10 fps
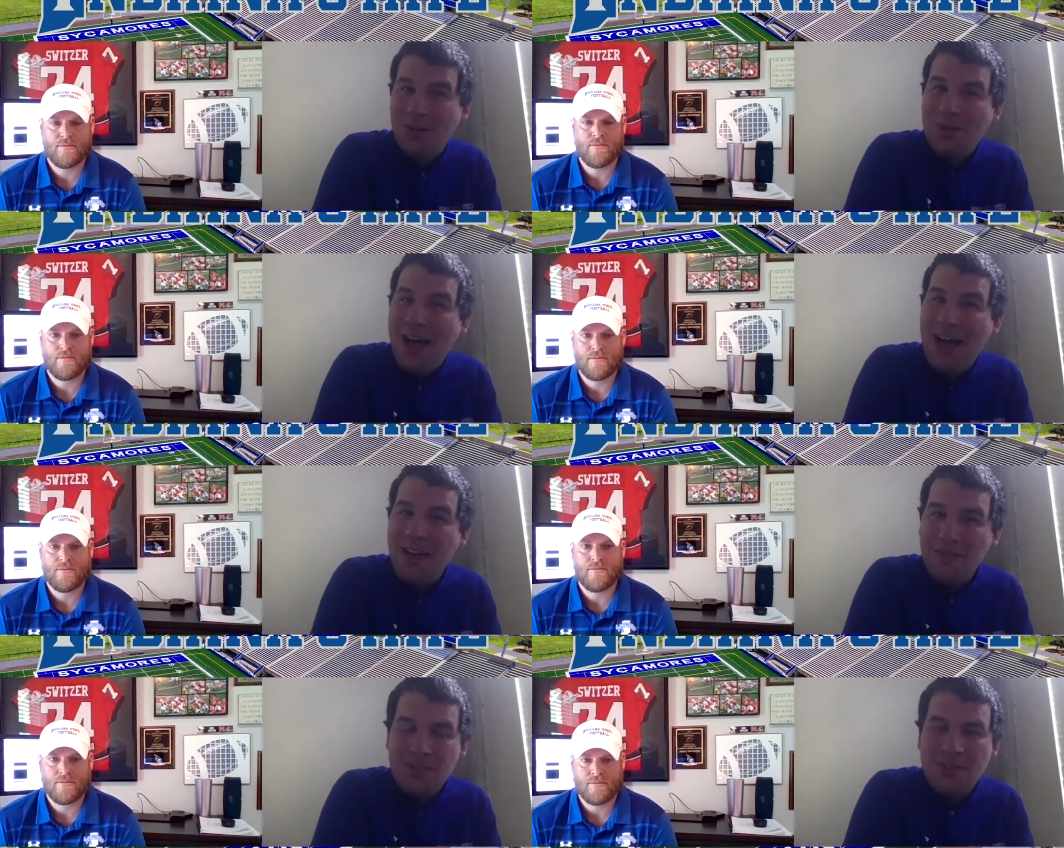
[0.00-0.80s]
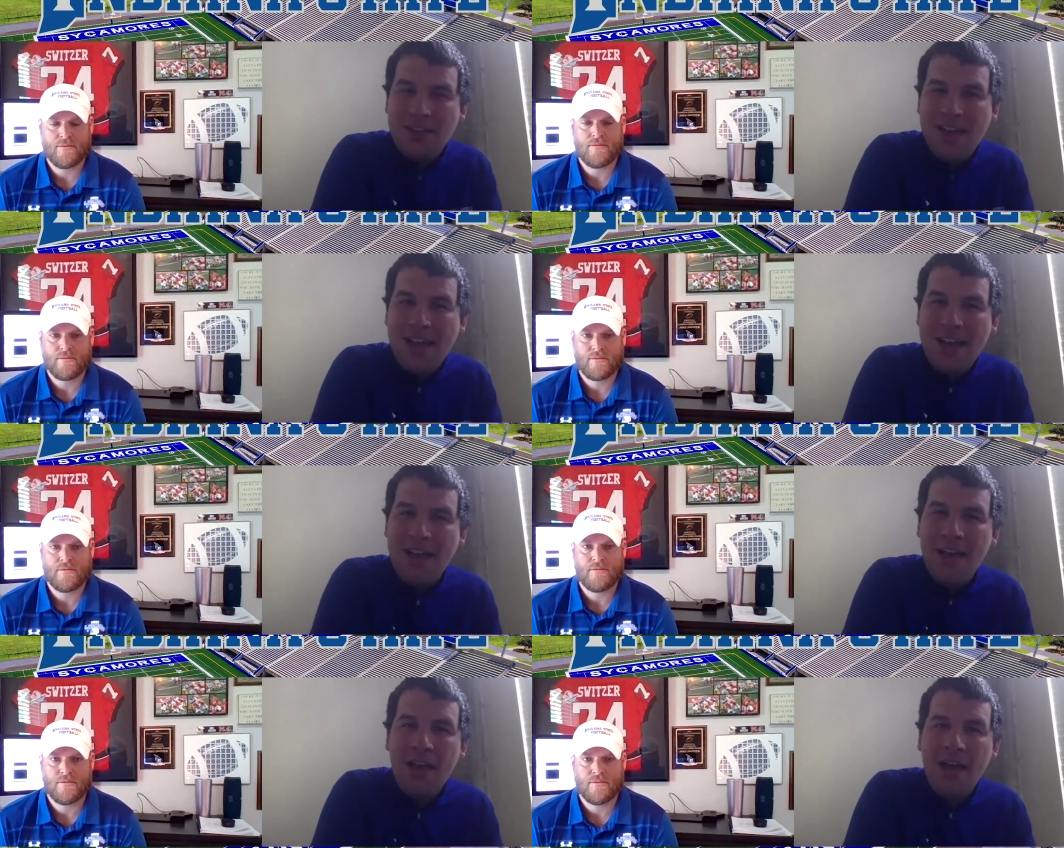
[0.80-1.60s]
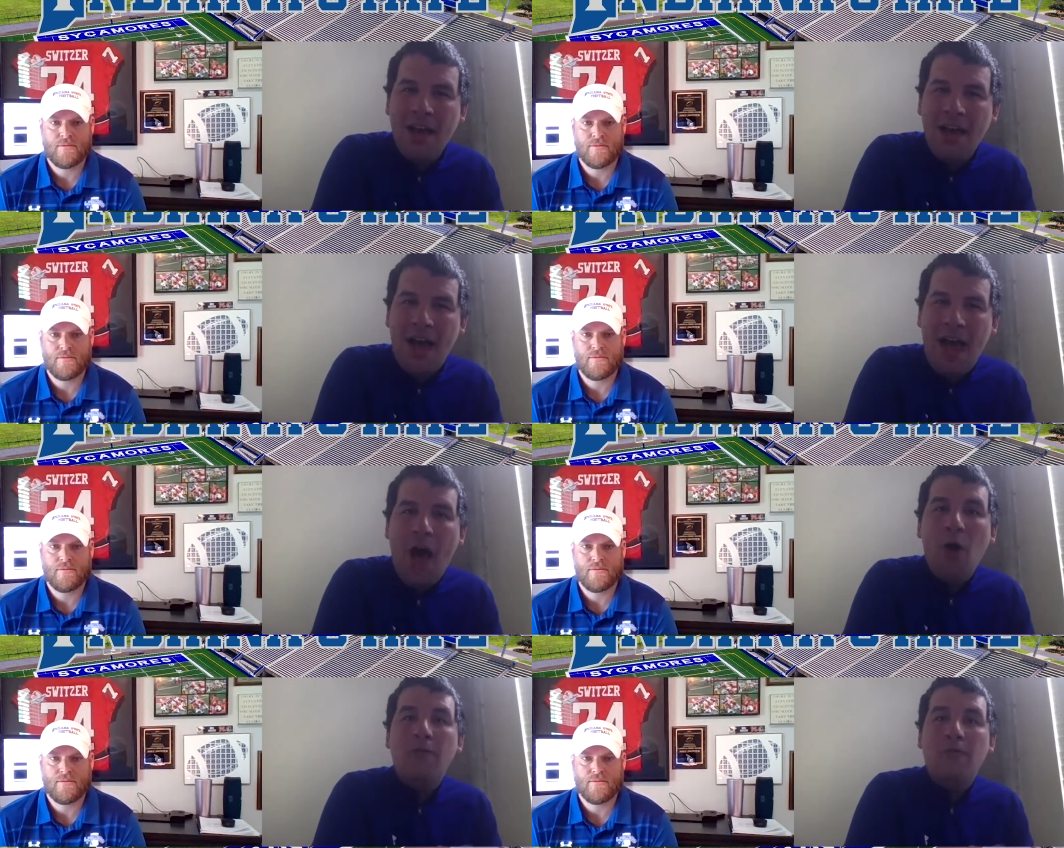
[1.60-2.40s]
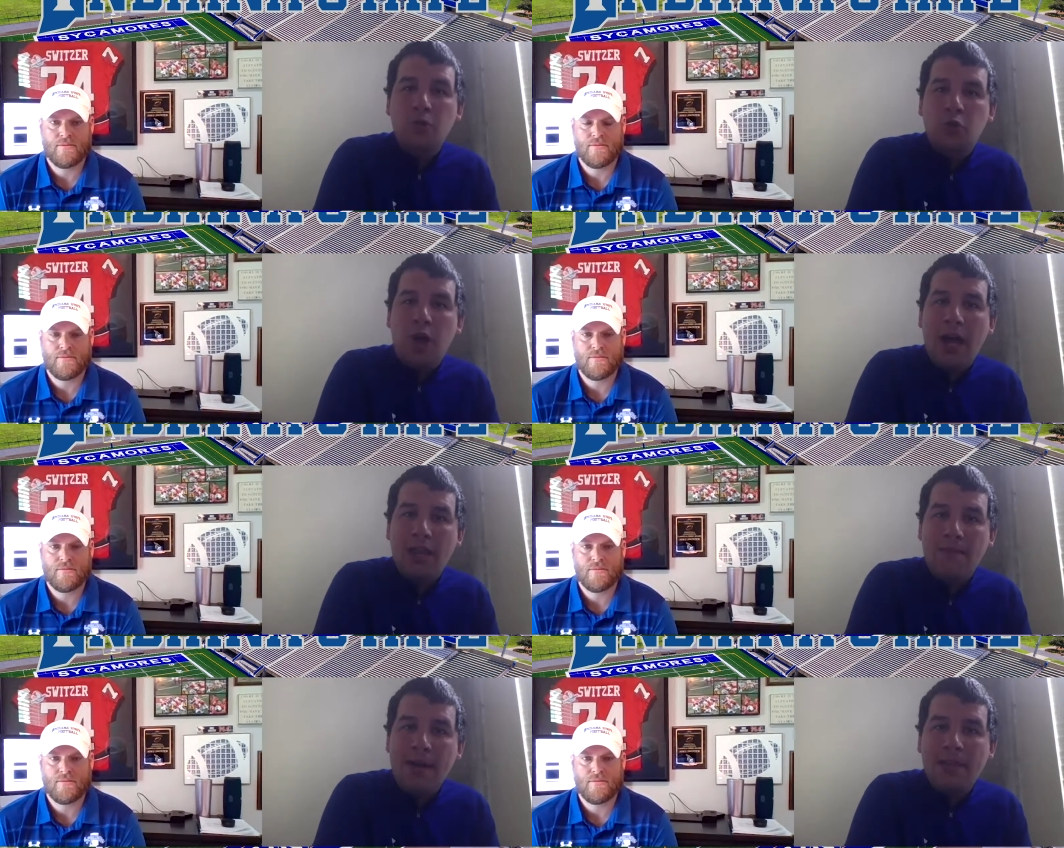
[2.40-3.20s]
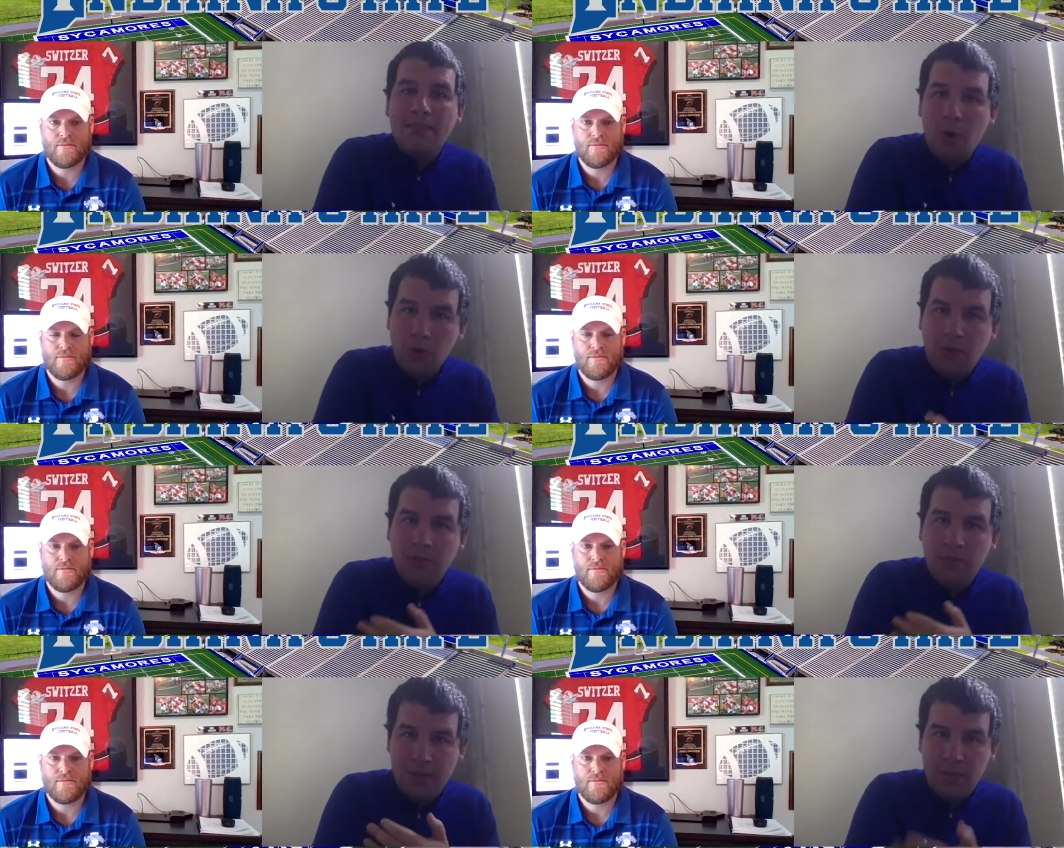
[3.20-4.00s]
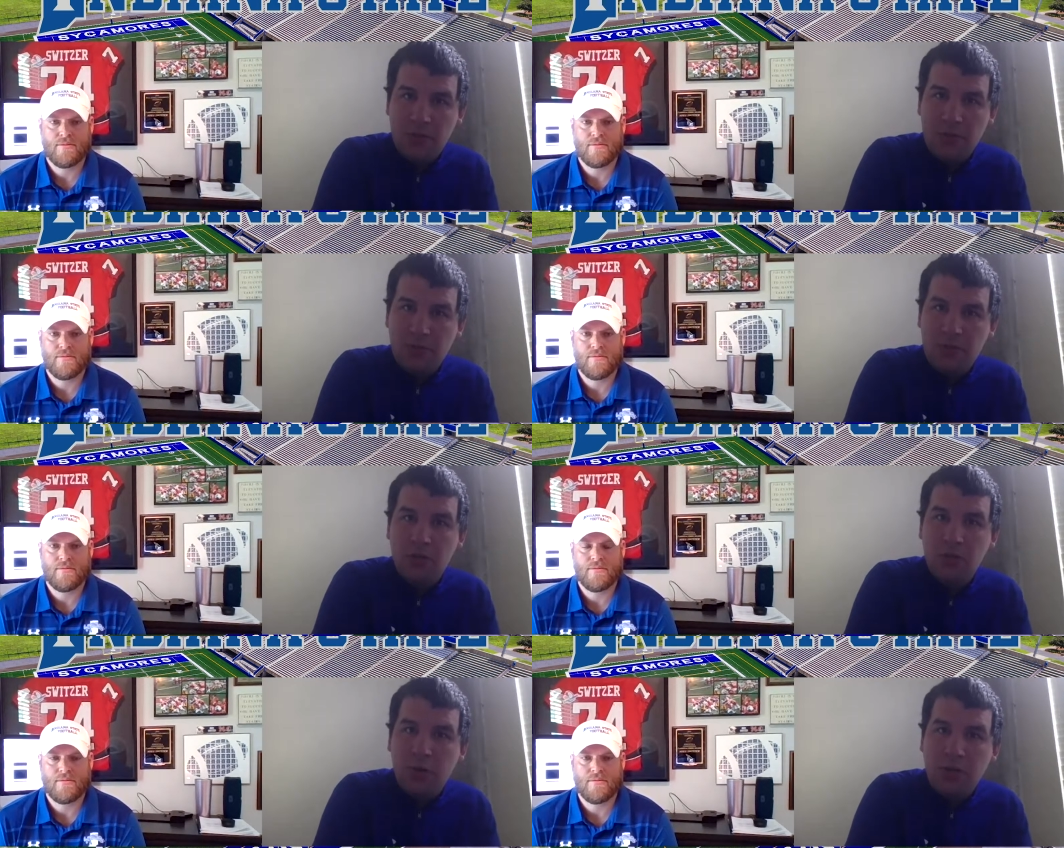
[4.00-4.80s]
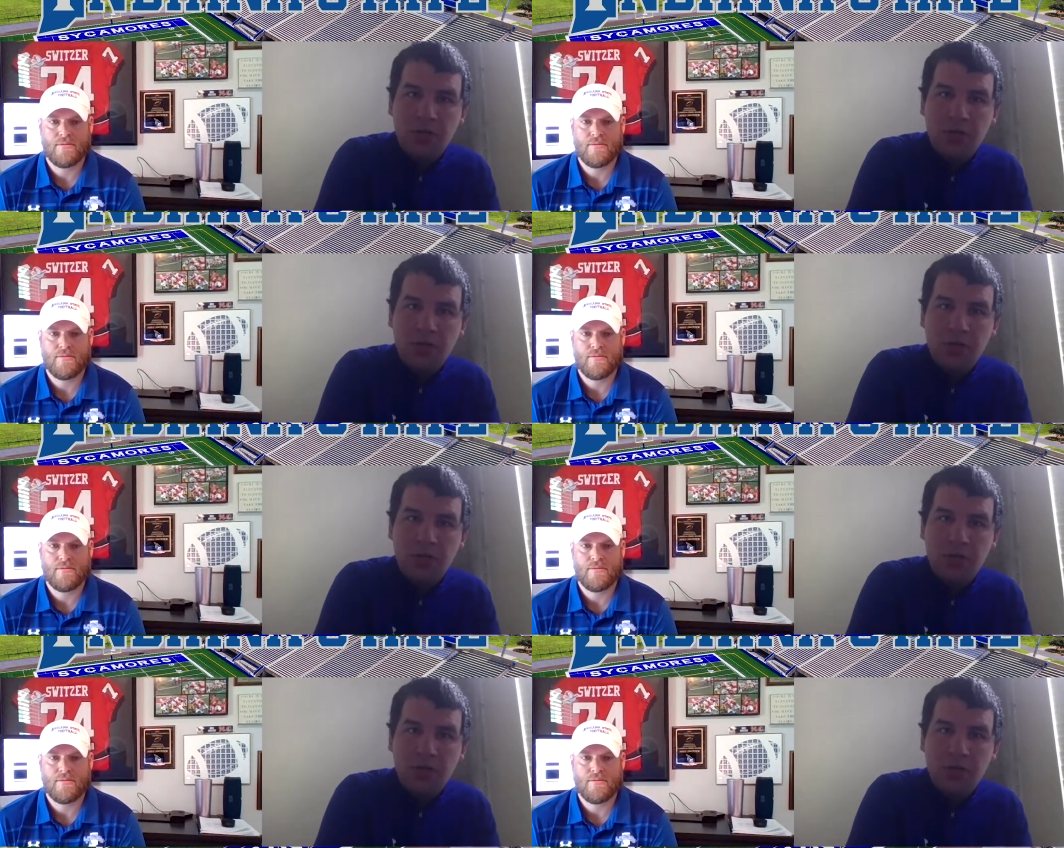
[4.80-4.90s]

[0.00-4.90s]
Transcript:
Speaker 1: alive today. Uh, how have you tried to make the most of this situation?